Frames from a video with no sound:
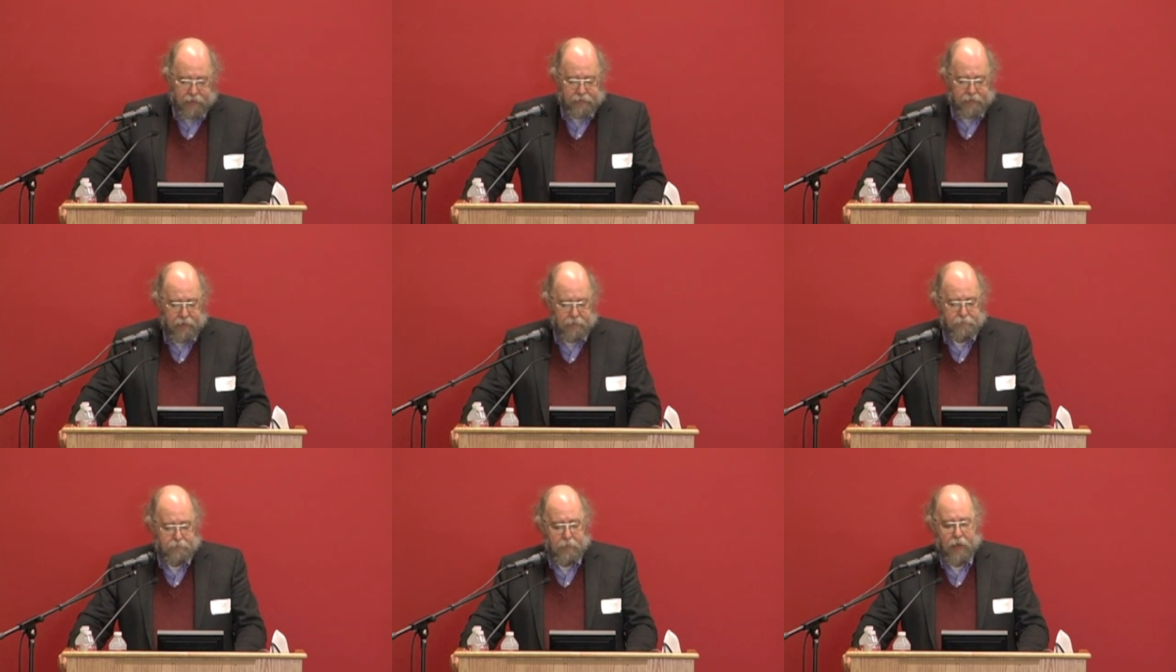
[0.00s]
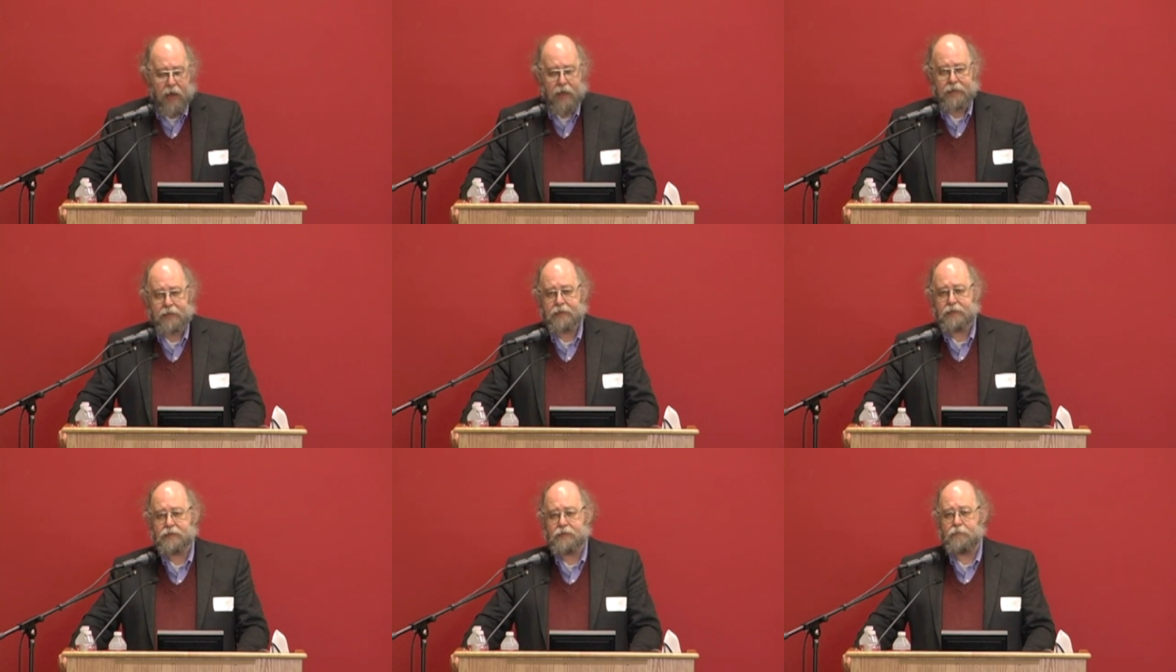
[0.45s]
that
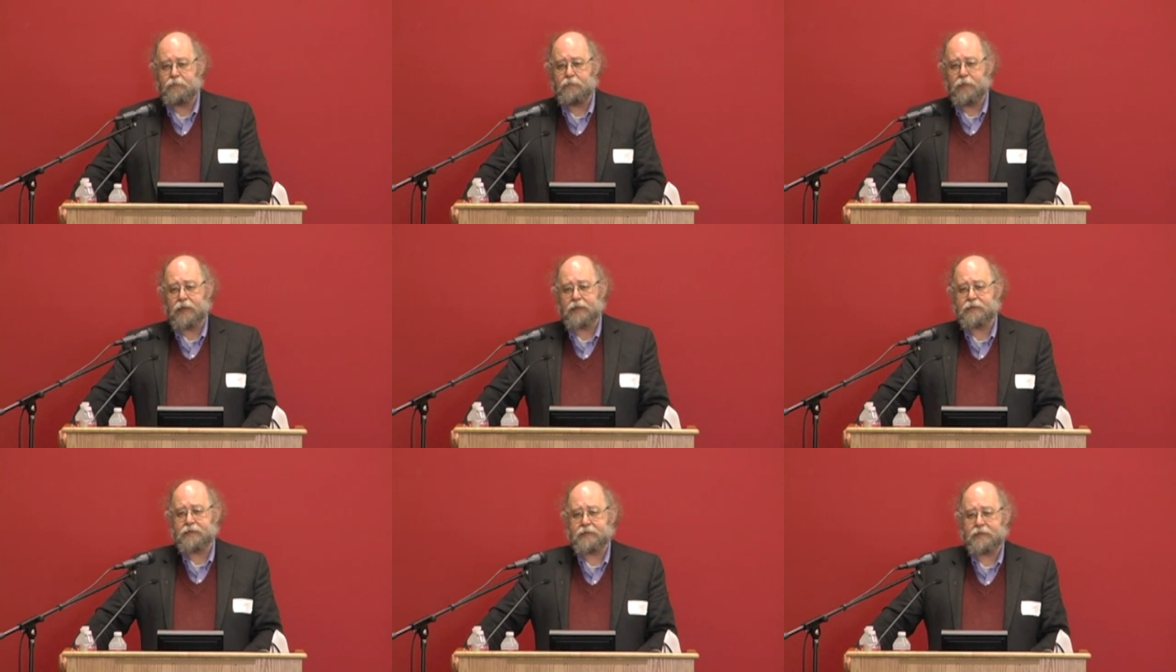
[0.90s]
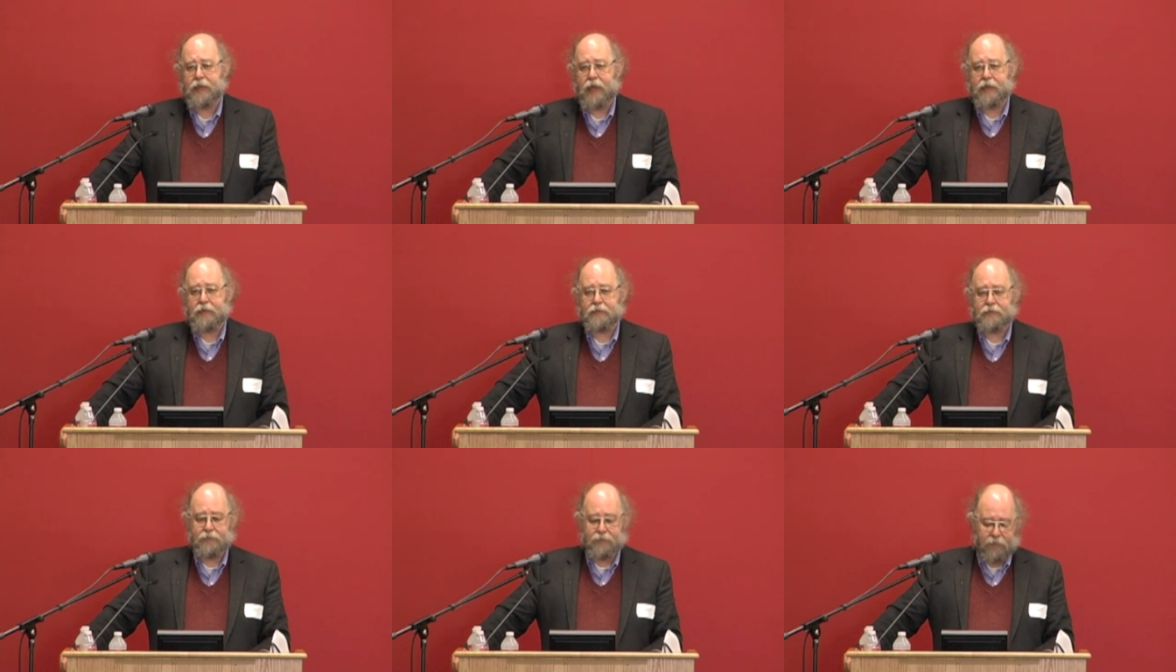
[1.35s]
bodies must
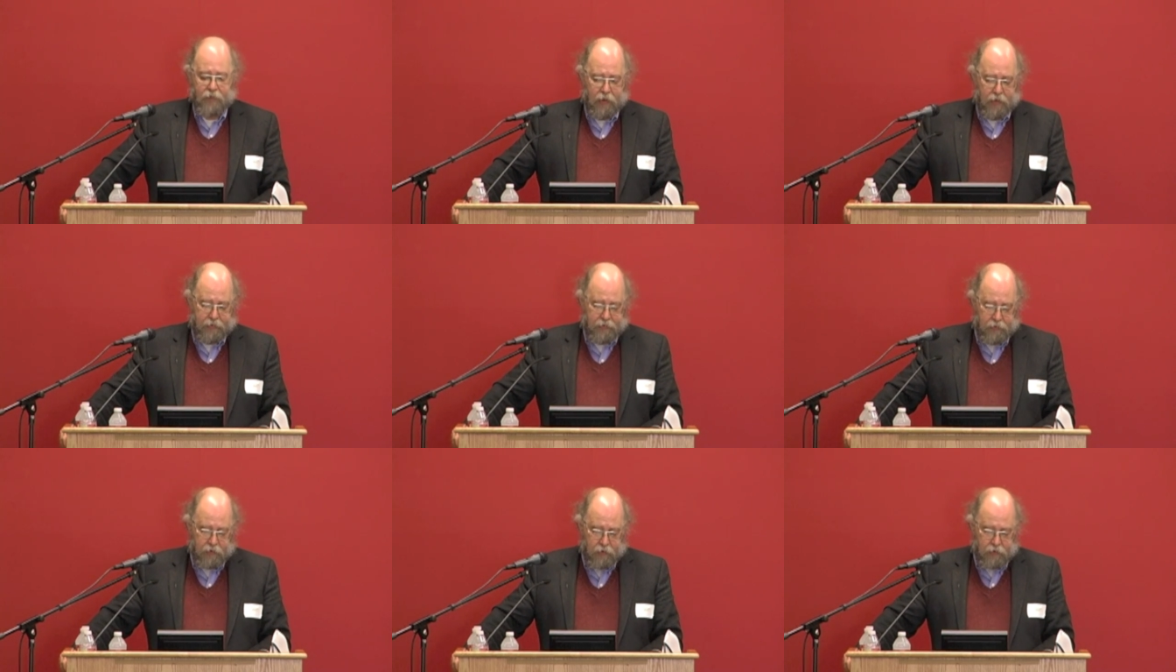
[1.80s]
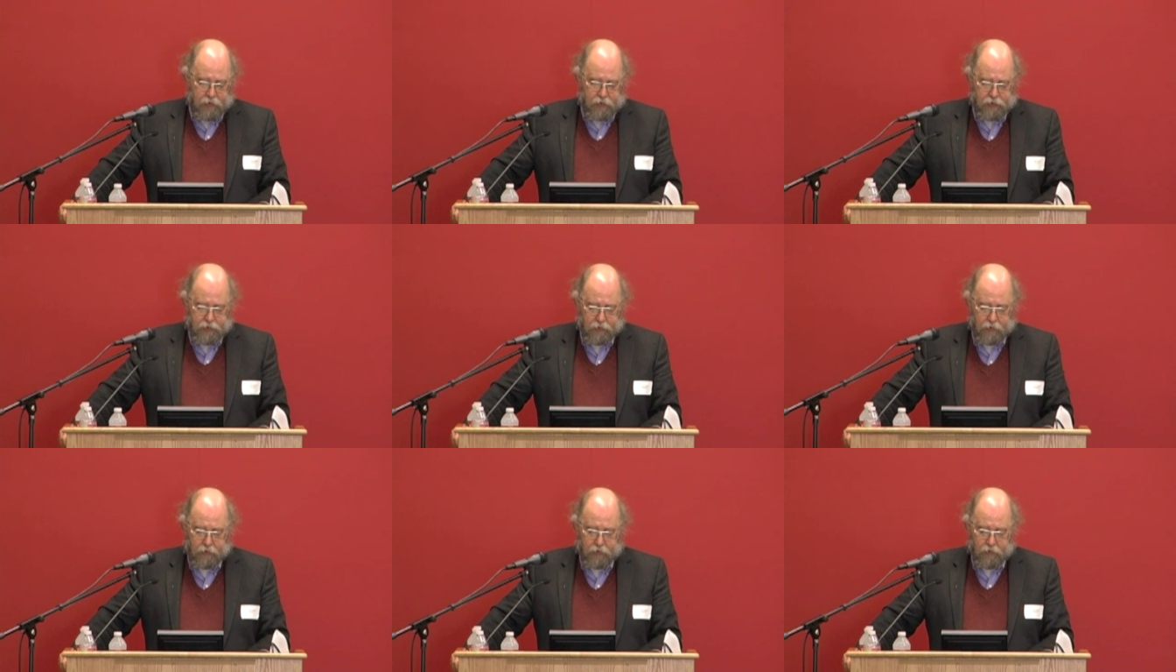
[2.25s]
satisfy
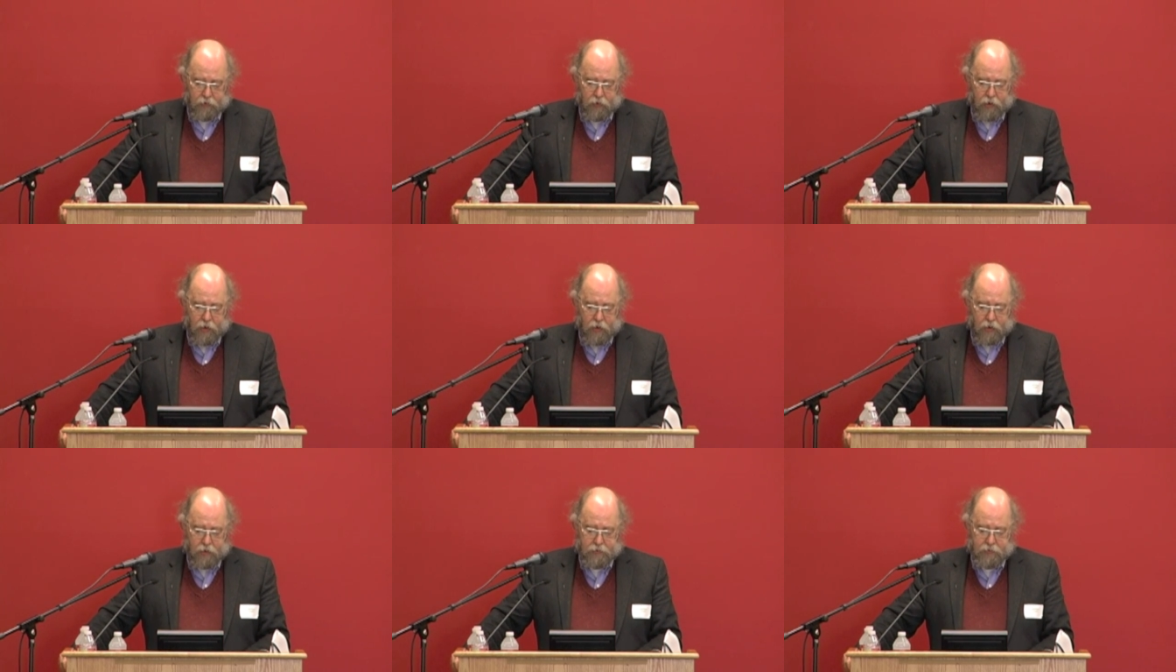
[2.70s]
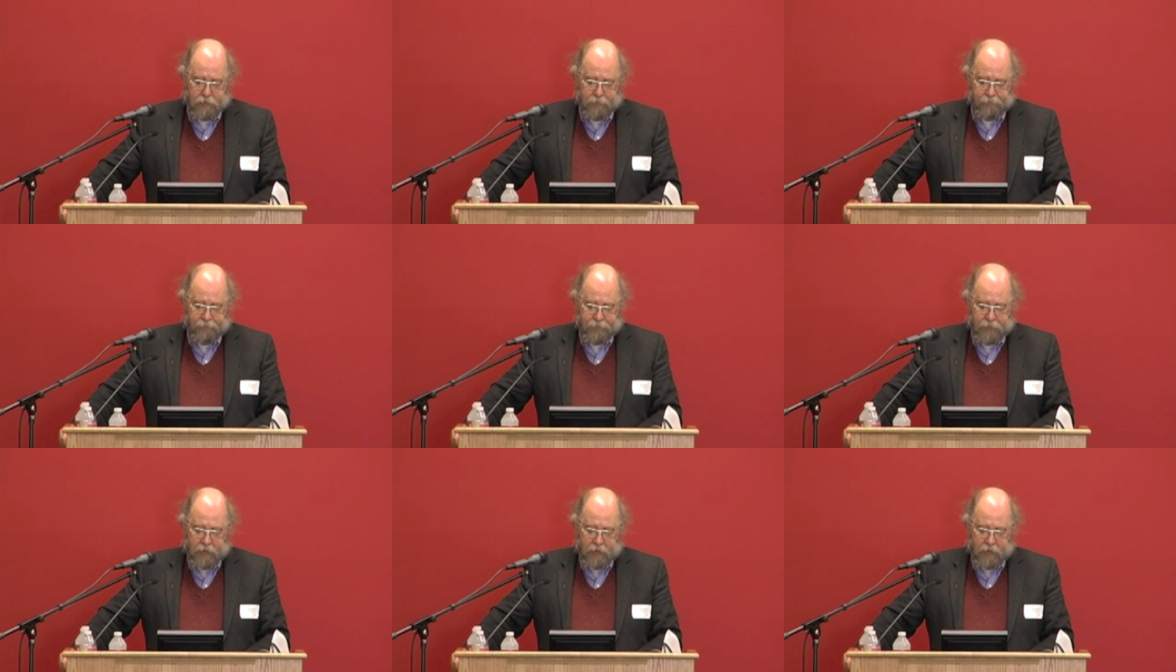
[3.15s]
certain laws.